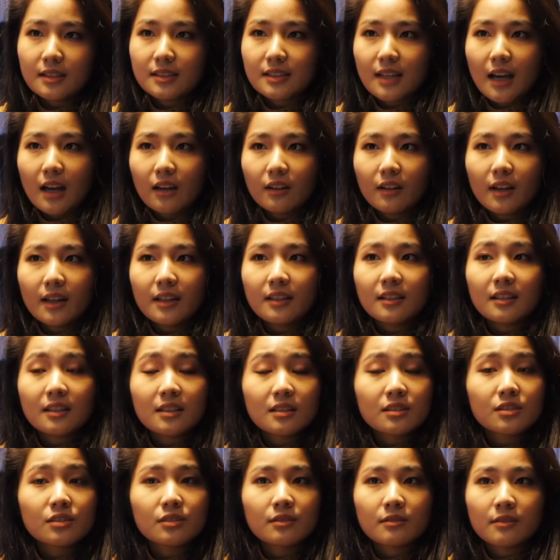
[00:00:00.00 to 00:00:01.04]
This outlined the
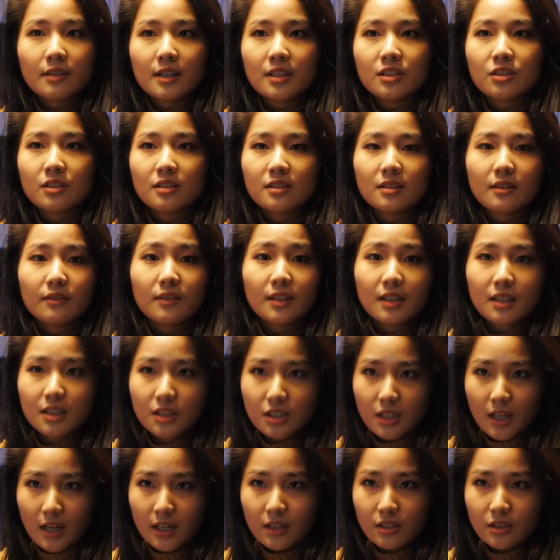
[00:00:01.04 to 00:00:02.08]
considerations of the
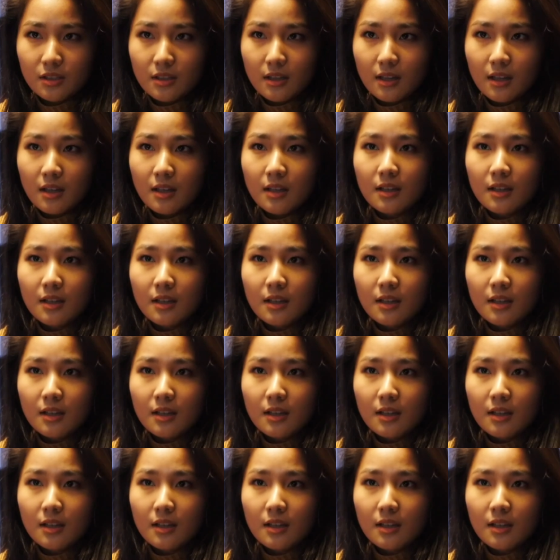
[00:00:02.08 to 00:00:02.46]
exchange.